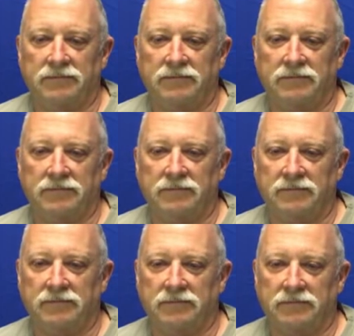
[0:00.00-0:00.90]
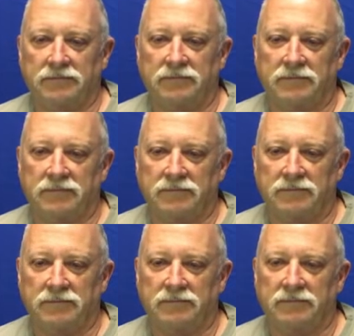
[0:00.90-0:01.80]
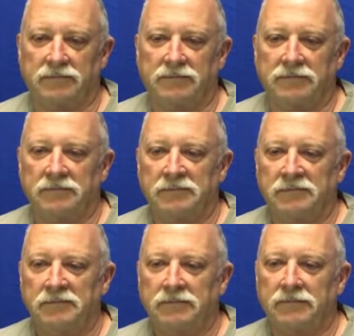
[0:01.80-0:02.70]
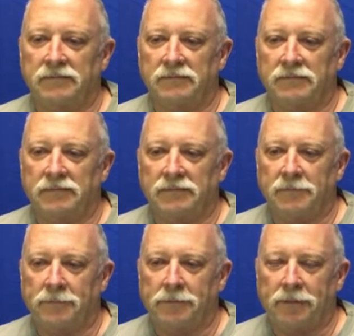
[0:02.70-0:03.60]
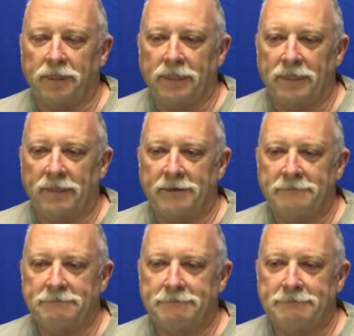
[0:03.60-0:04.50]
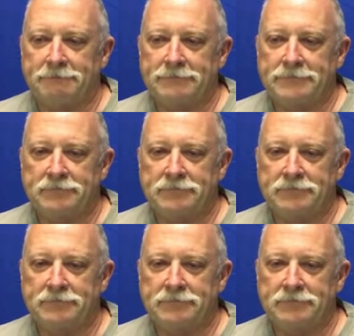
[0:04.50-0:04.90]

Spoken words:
[no speech]